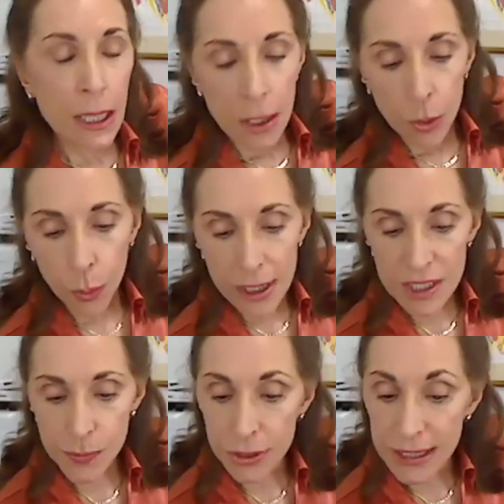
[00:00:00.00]
What does
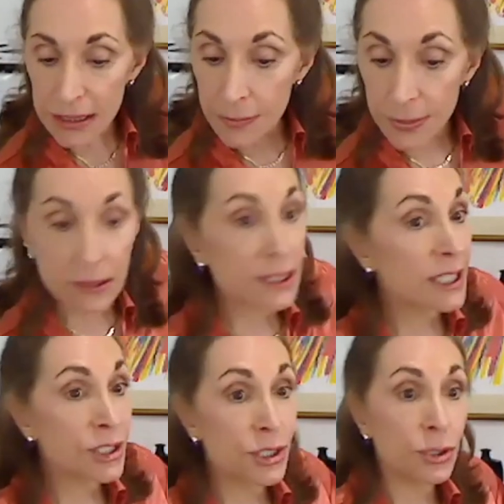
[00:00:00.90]

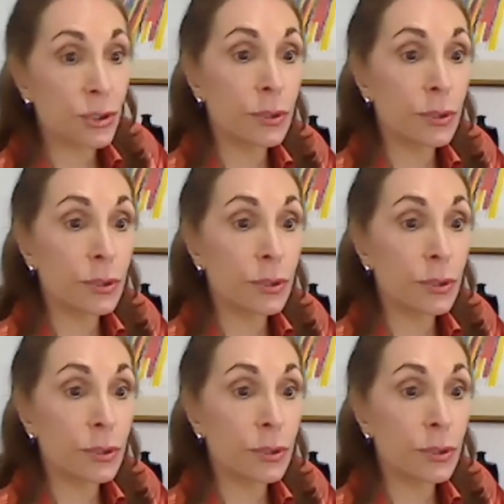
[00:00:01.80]
predictability do?